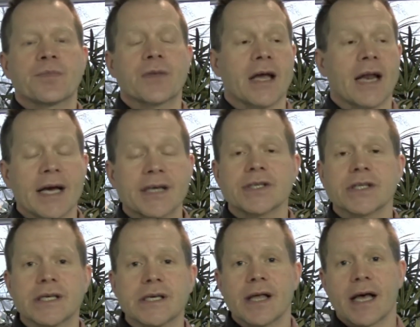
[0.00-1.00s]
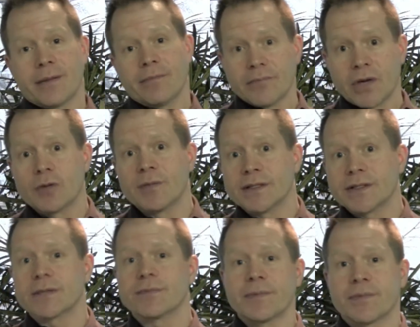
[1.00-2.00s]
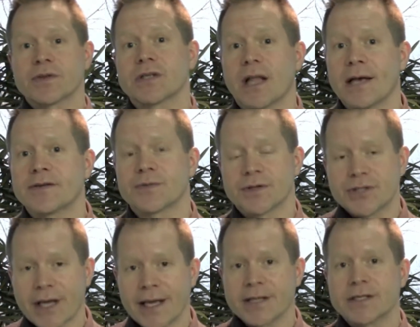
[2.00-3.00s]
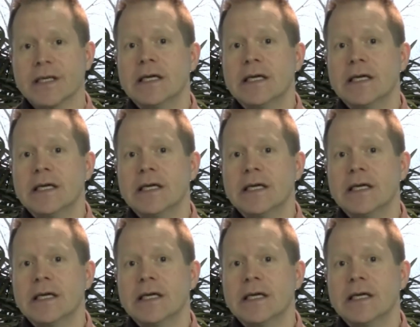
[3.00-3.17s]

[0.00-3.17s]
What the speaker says: and actually in that moment some people's lives were changed.